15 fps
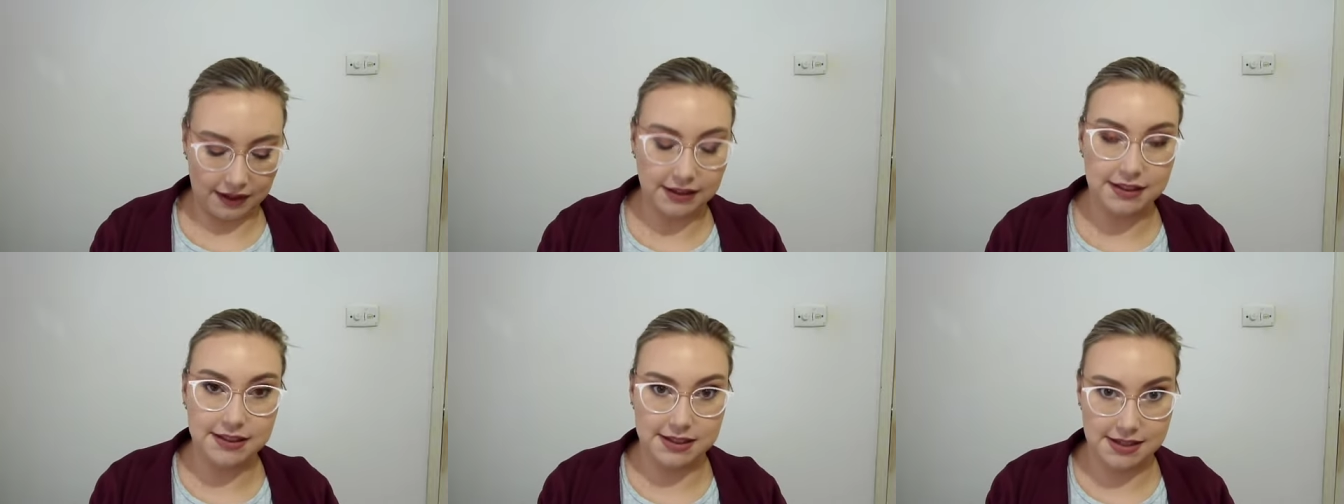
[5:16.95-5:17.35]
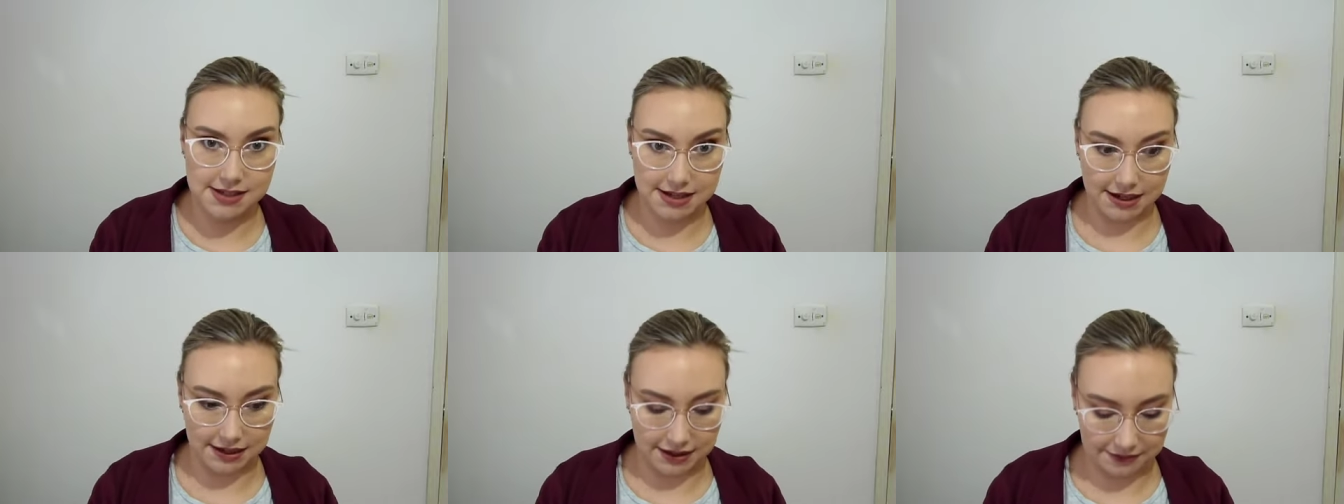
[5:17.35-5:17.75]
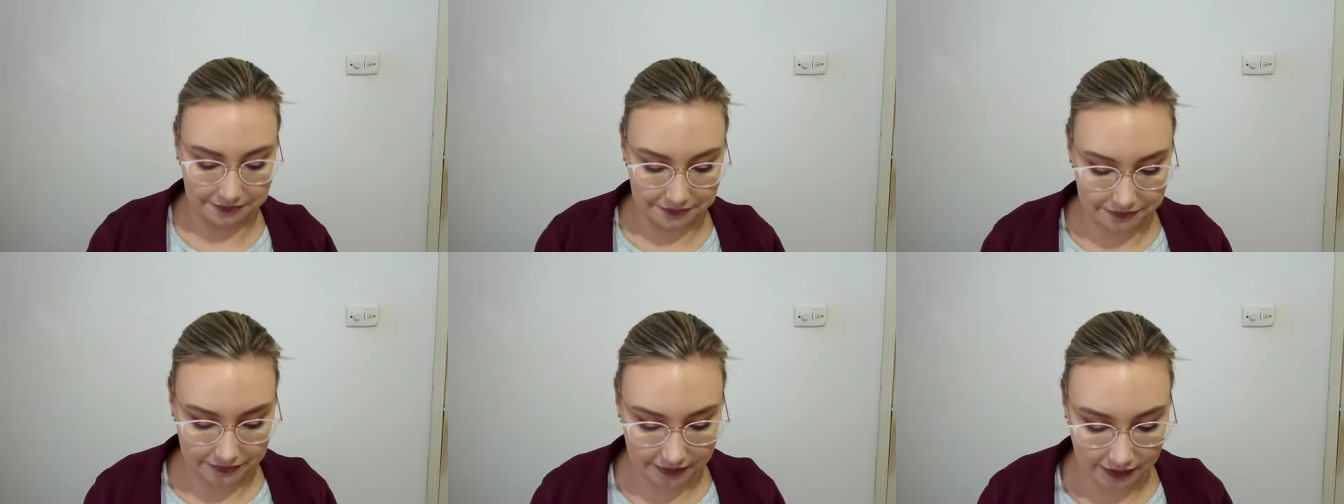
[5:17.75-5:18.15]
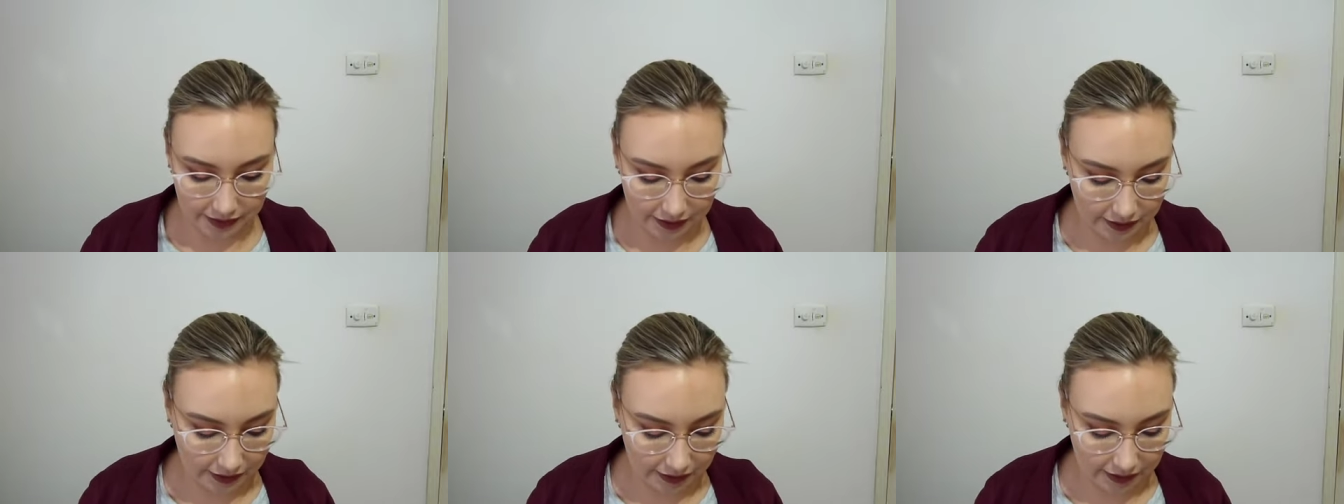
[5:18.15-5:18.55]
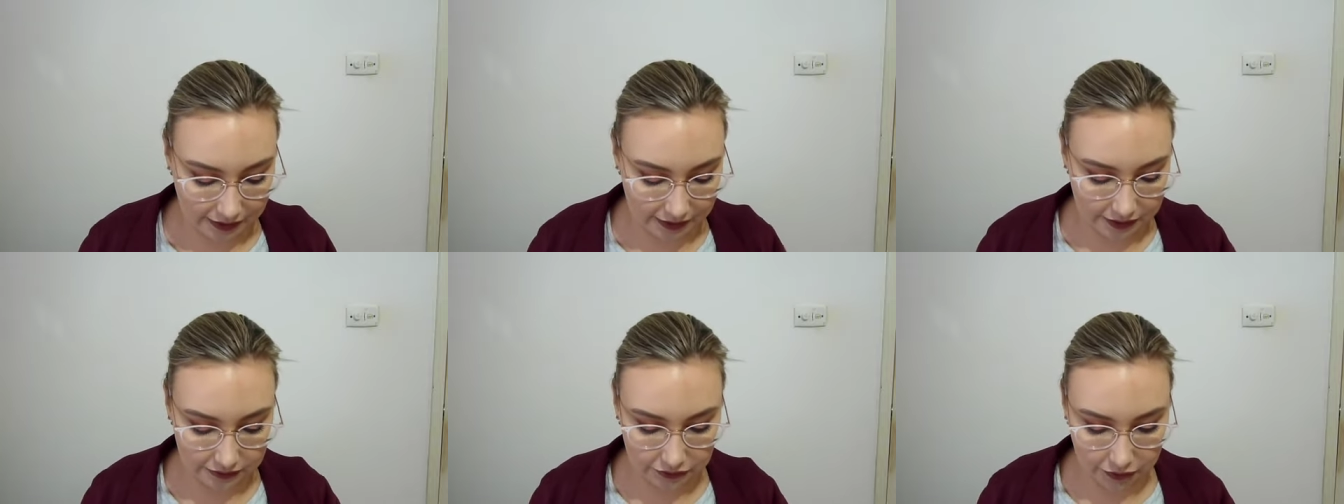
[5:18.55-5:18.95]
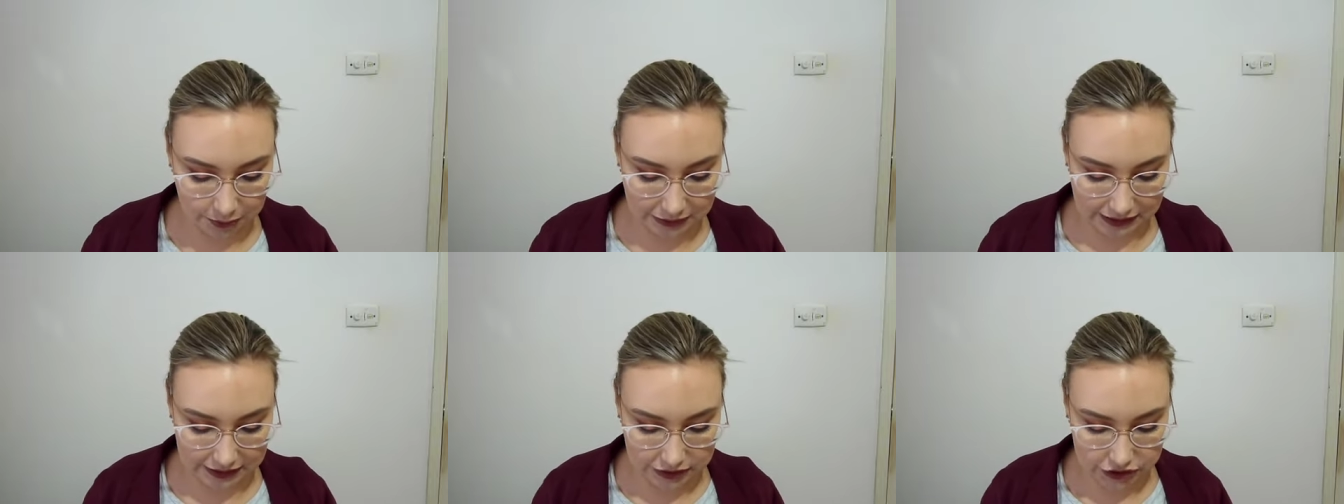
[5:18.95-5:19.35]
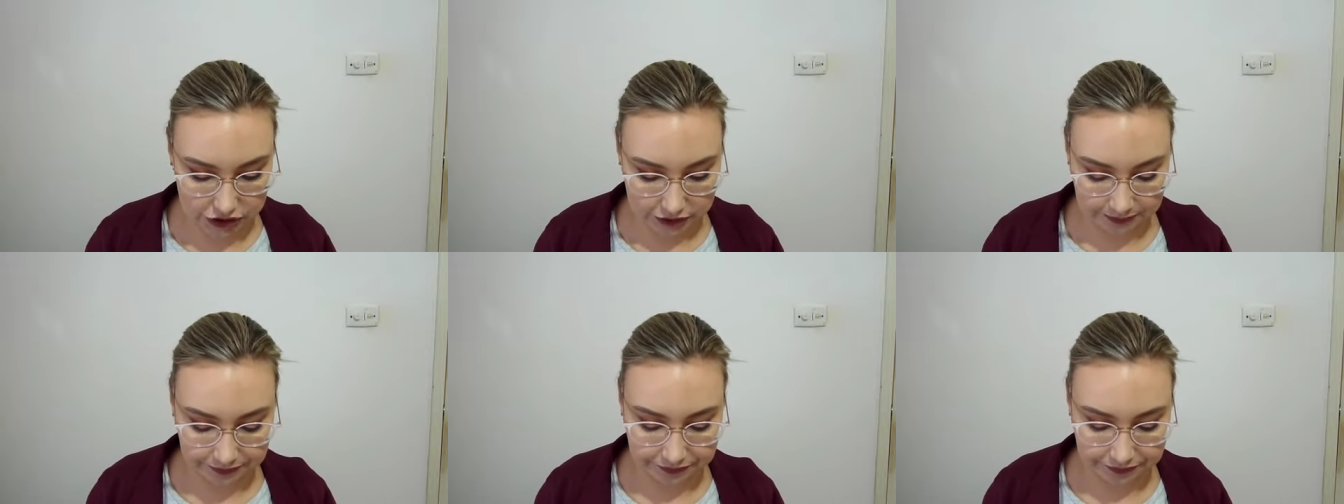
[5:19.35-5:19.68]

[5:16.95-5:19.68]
Stunning. And then for blush,